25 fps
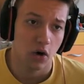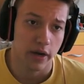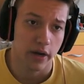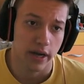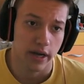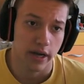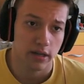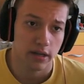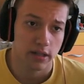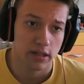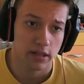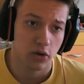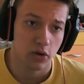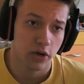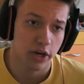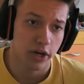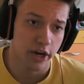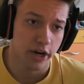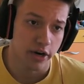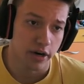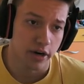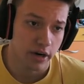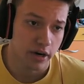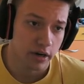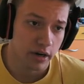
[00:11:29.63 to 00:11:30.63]
So
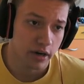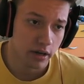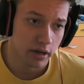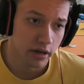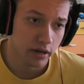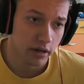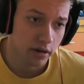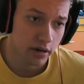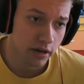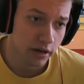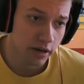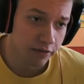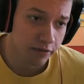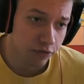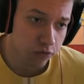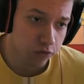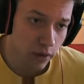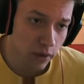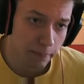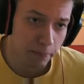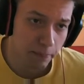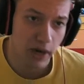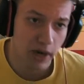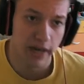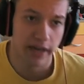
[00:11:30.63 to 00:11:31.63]
here, if we
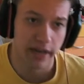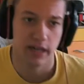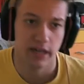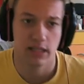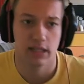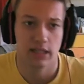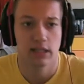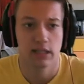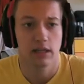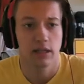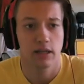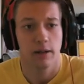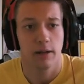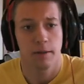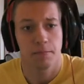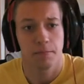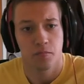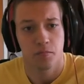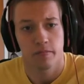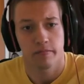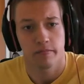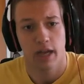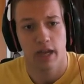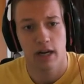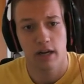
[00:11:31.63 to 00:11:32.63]
play this
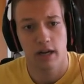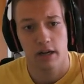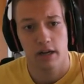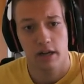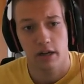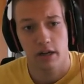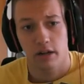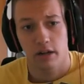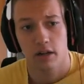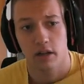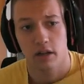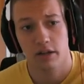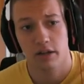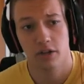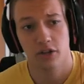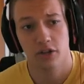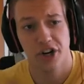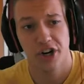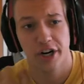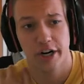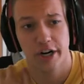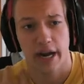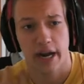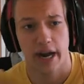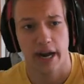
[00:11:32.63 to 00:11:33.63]

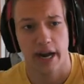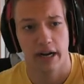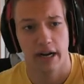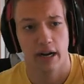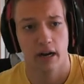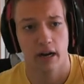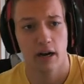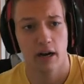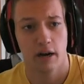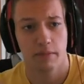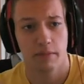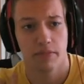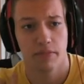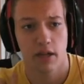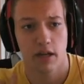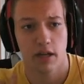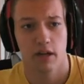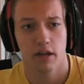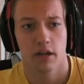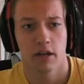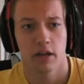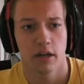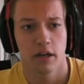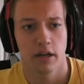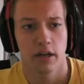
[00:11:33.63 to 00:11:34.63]
turn 9,
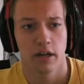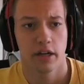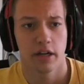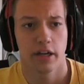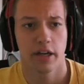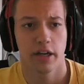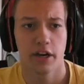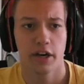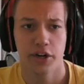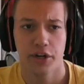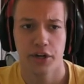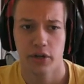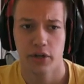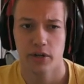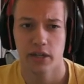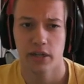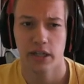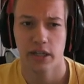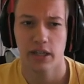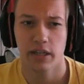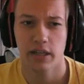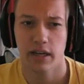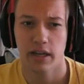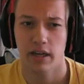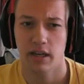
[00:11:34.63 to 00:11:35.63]
here you
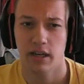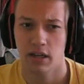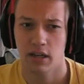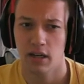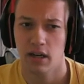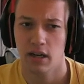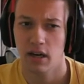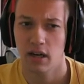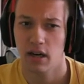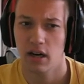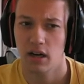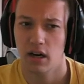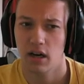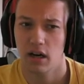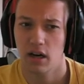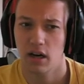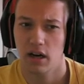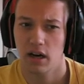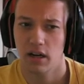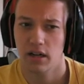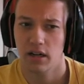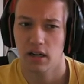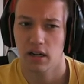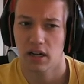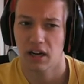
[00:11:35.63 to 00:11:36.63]
see that
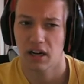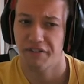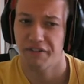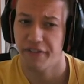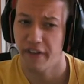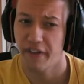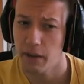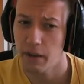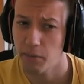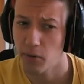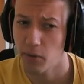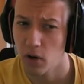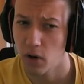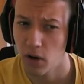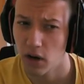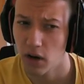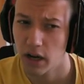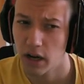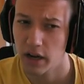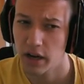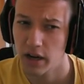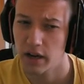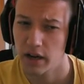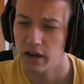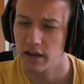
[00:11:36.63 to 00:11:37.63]
Clefable
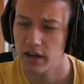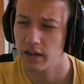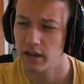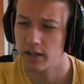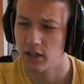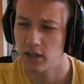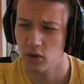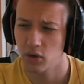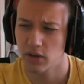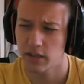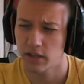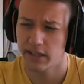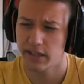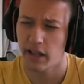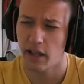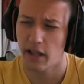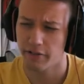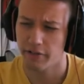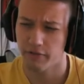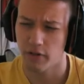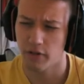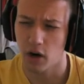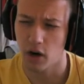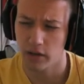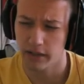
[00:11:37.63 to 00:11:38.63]
took
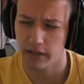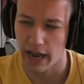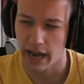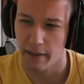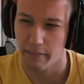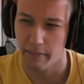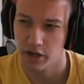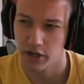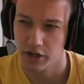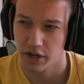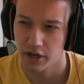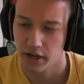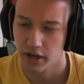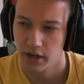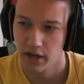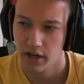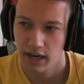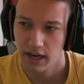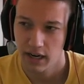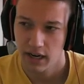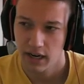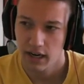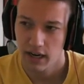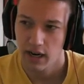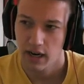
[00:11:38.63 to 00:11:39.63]
Stealth Rock damage,
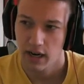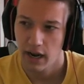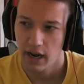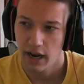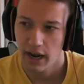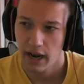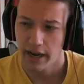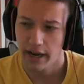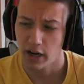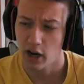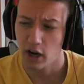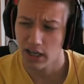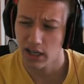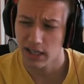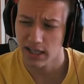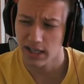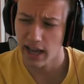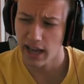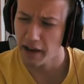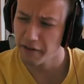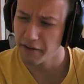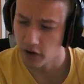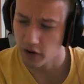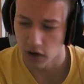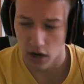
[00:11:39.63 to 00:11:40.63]
and honestly
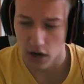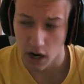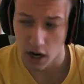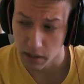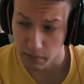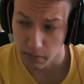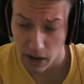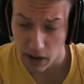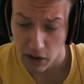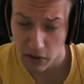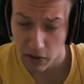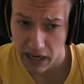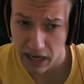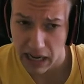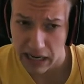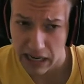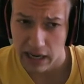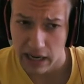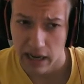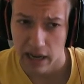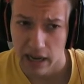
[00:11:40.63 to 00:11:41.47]
I forgot about that.